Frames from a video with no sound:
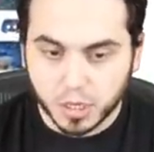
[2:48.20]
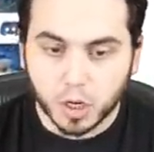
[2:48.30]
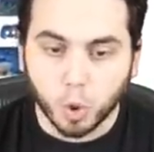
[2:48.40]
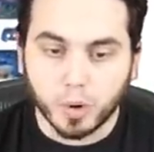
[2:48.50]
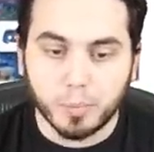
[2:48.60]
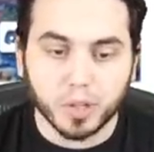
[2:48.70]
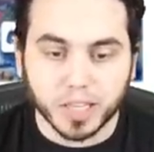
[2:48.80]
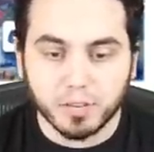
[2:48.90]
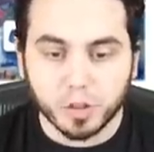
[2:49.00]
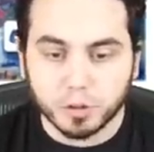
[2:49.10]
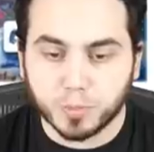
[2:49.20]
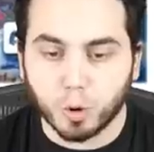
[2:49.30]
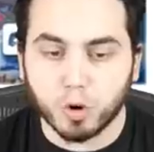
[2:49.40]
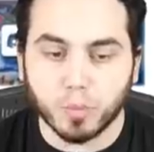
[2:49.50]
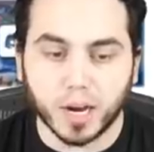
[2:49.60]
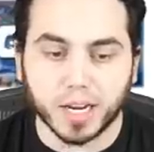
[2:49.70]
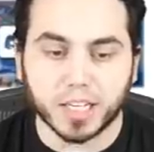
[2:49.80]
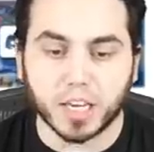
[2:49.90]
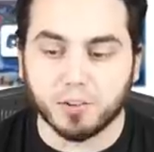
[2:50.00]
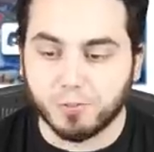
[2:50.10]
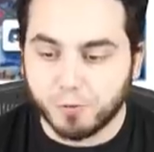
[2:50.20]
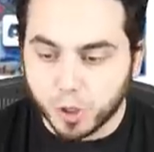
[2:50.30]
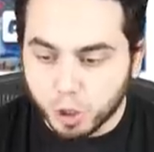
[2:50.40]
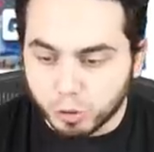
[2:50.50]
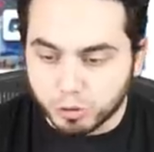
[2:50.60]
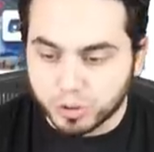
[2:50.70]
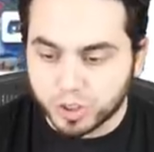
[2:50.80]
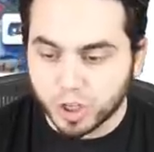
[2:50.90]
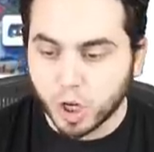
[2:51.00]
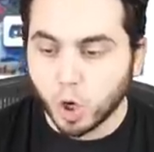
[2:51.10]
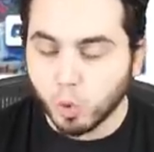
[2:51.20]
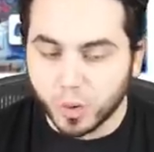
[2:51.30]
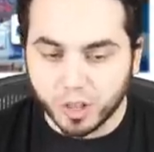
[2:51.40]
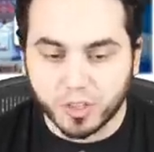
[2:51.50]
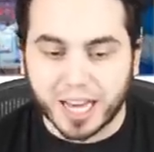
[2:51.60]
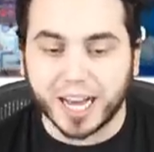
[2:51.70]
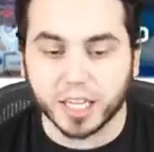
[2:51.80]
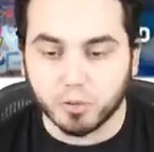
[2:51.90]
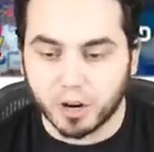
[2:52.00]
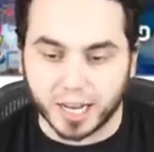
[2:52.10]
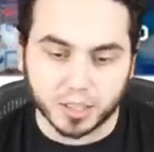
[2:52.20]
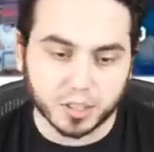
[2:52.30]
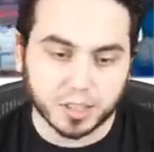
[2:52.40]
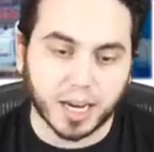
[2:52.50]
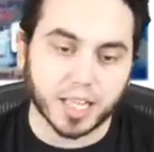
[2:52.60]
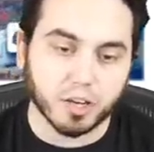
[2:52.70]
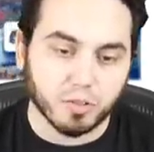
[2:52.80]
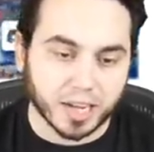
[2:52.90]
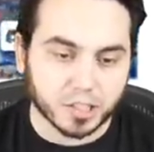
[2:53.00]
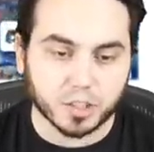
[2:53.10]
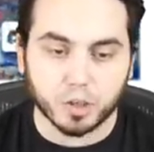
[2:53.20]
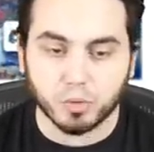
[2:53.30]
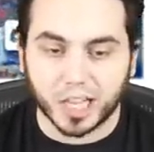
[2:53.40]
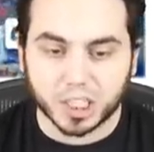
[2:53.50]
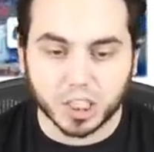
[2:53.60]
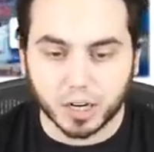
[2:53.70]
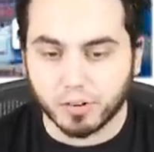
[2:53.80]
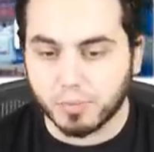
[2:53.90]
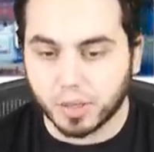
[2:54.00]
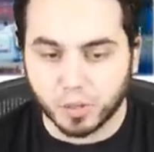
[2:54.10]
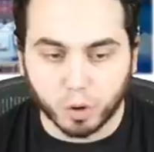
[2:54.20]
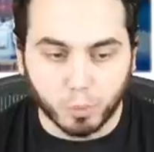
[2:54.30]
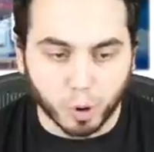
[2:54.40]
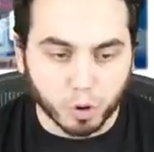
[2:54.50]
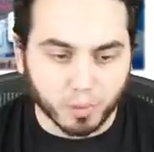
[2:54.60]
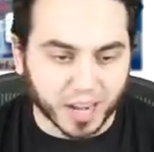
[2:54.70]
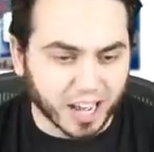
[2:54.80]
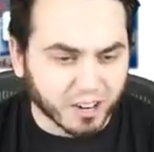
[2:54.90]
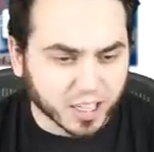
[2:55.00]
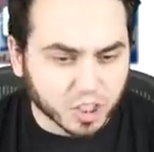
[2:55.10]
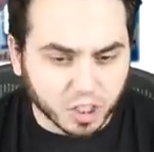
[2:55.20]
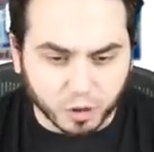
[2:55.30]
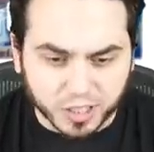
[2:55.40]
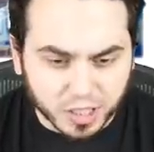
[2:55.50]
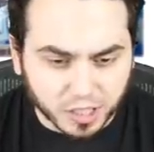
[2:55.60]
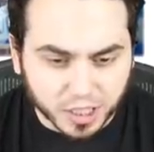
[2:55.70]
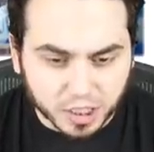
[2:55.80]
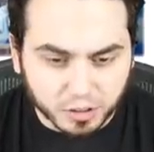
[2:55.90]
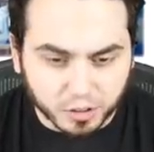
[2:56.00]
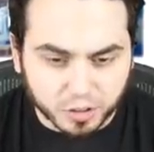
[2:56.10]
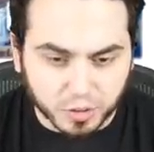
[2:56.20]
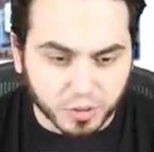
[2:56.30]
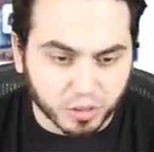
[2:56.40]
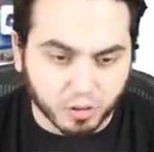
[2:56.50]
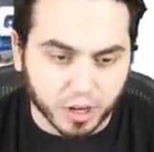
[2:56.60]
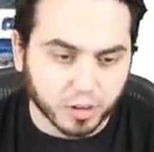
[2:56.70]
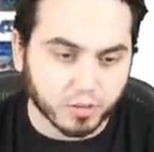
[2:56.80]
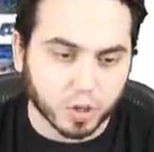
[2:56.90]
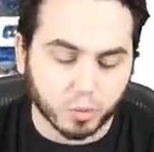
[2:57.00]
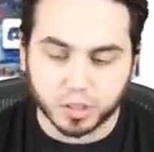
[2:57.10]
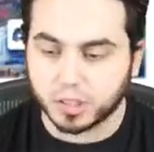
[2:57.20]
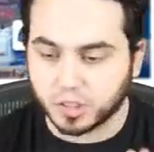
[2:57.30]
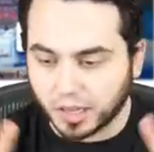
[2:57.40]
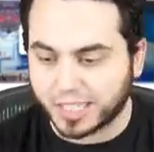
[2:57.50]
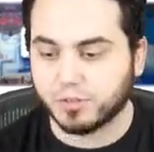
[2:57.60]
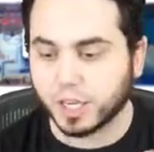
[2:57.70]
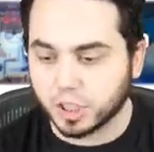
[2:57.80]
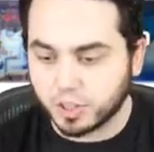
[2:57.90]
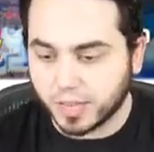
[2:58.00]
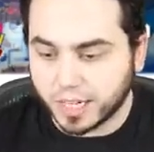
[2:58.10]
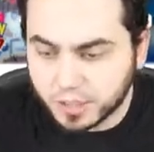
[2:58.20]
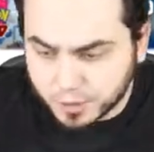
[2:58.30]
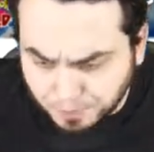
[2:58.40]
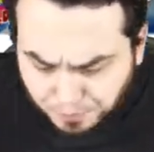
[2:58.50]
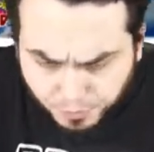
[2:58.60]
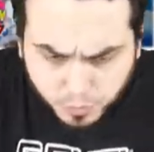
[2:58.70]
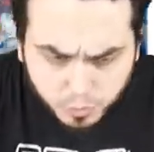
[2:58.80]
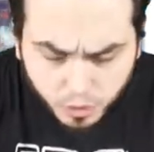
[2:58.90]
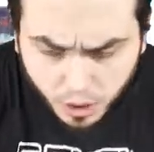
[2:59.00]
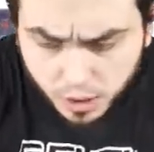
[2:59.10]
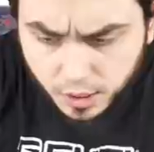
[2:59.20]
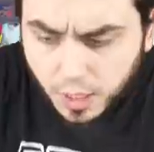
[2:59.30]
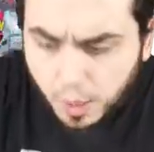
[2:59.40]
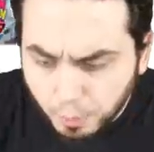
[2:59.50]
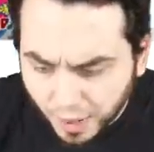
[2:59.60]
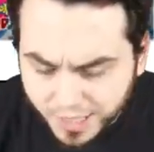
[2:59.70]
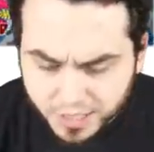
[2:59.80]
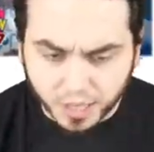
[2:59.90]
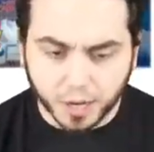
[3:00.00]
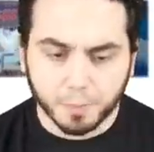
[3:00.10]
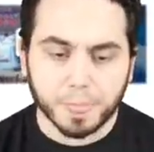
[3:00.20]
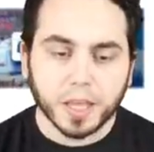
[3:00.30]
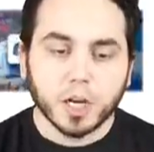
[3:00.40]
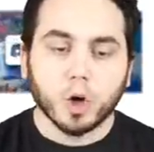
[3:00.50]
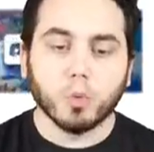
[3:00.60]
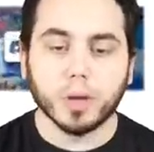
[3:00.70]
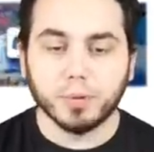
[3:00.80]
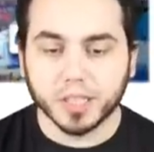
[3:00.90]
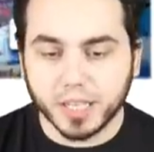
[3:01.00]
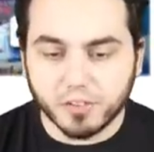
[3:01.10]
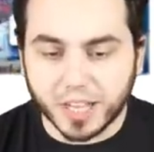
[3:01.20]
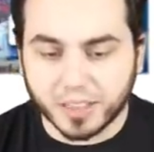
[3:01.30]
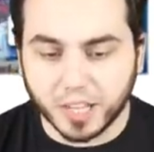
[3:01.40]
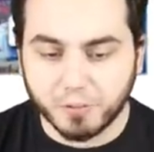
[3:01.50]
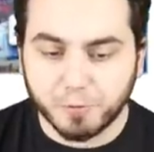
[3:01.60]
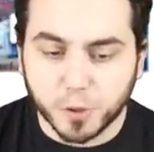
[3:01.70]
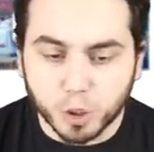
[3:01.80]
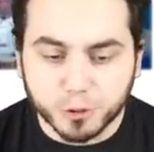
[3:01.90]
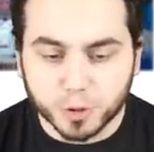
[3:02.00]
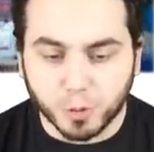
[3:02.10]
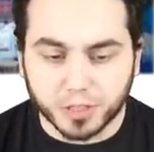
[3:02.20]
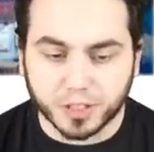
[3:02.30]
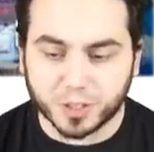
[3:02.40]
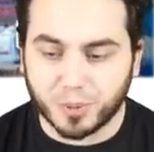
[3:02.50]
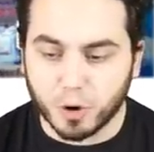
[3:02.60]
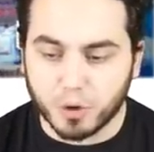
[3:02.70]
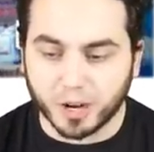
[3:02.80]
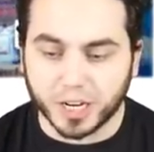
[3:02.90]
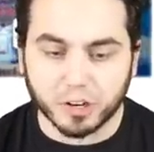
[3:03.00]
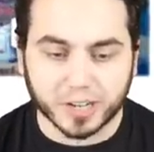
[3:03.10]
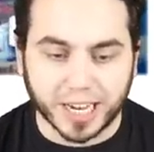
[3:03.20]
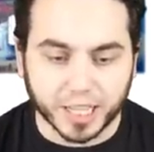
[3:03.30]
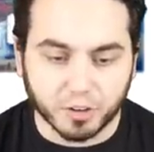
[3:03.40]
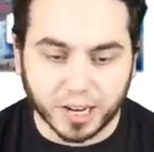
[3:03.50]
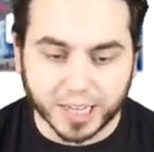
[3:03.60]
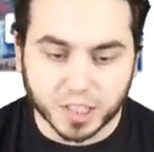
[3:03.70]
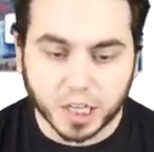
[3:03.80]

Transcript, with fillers: We believe those Pokemon can fuse with Calyrex. Calyrex, the new legendary mythical Pokemon. I don't actually know. Is it a legendary or is it mythical? I don't even know what the classification of that is. But um, we believe that they fuse with this Pokemon here, Calyrex,